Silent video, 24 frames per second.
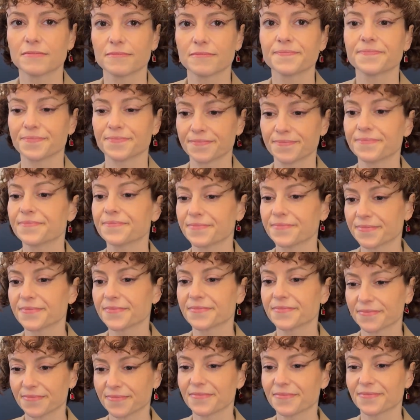a founder, you
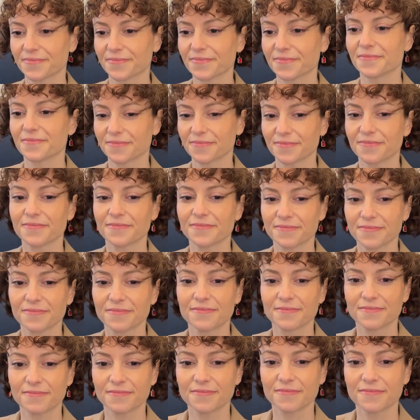have to be an industry
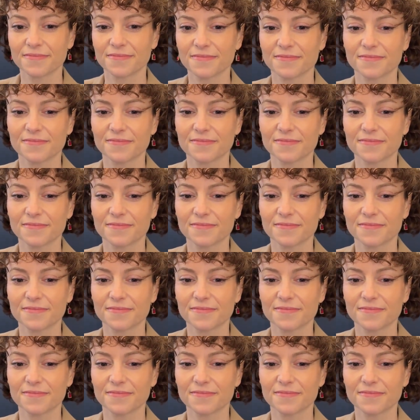leader.